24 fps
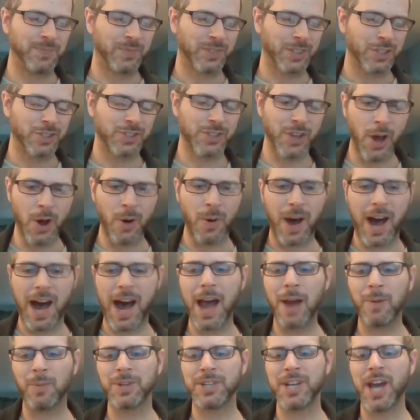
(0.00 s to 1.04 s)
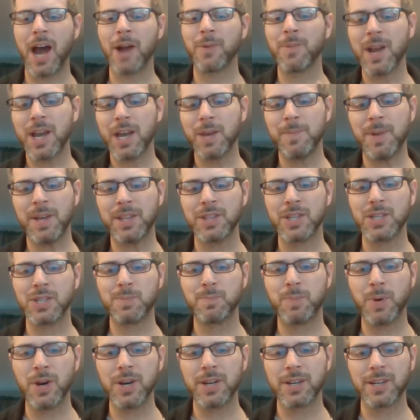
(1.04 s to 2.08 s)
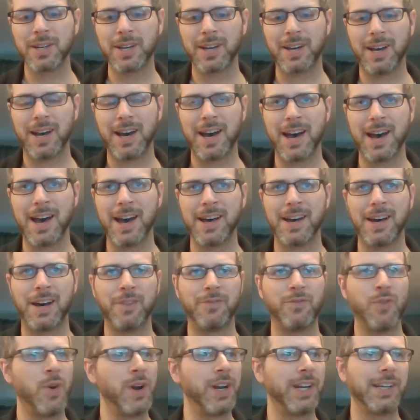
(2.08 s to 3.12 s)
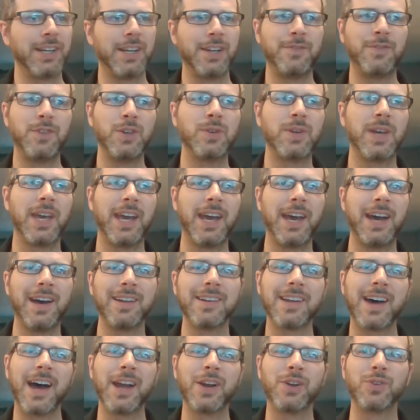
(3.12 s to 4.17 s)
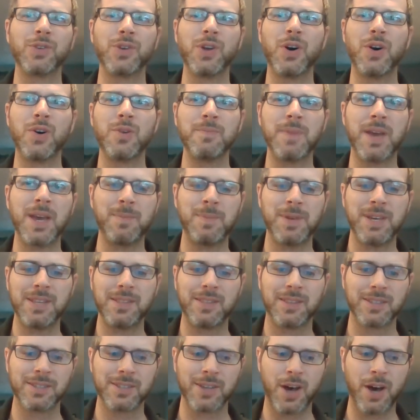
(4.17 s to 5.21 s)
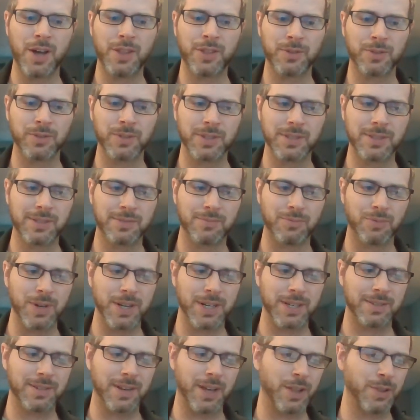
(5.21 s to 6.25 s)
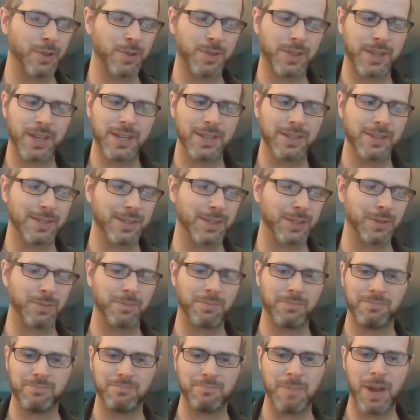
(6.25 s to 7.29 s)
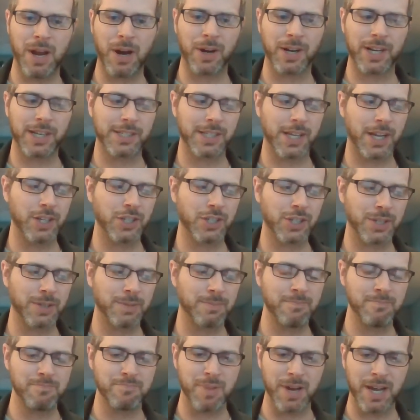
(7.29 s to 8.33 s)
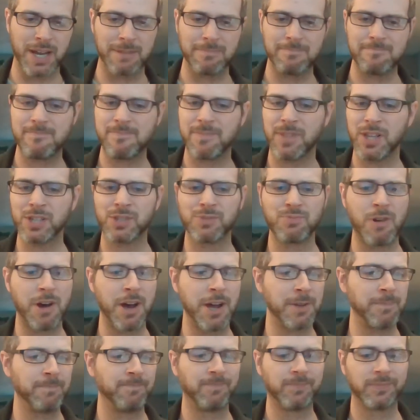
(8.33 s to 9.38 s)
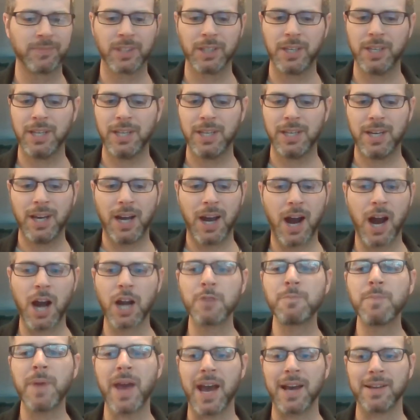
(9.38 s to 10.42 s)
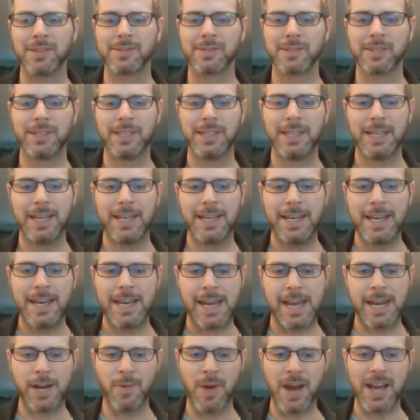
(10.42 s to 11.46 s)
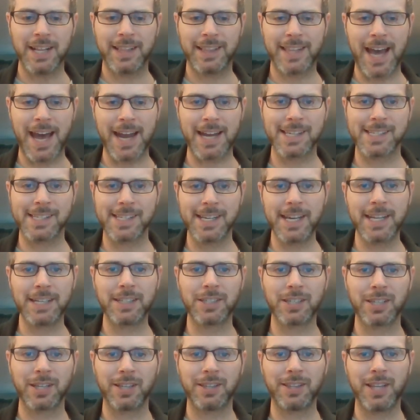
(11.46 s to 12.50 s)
So I would not recommend this book. Avoid it if you can. I don't know, maybe this author has written other things that merit attention, but this one, hard pass. Anyway, that is it.